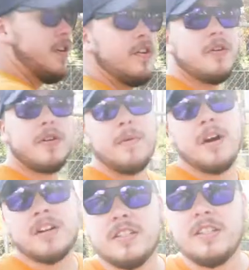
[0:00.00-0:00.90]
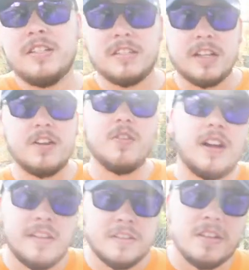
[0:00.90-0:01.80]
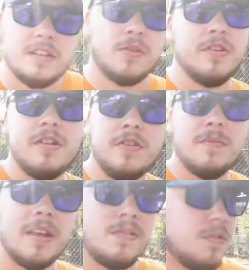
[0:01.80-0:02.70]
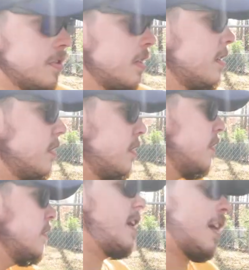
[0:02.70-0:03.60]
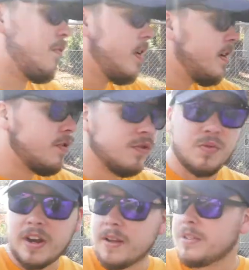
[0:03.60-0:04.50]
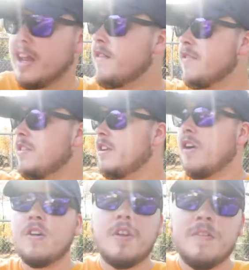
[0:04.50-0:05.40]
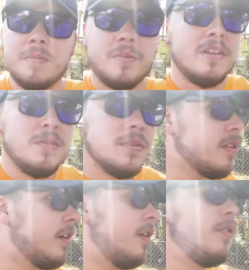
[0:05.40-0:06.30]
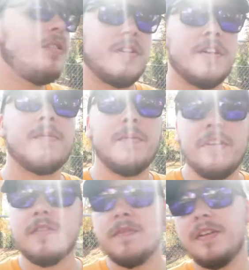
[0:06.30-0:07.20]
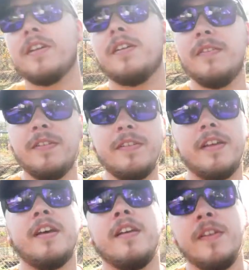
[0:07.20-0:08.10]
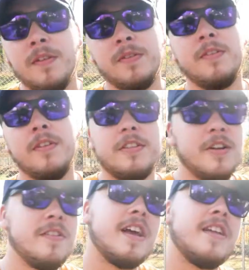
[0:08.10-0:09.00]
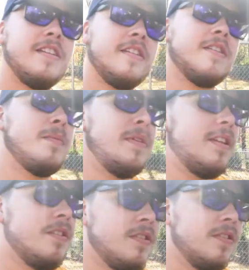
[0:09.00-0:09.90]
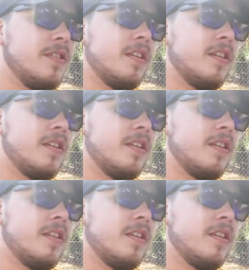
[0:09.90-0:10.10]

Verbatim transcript: you don't know what a box is, it's like a grinding ledge, or you can do manuals on it and stuff. You got rails, ramps, everything all over the place. And we were like, oh snap, we need to figure out who this guy is. turns out he ended up being a dude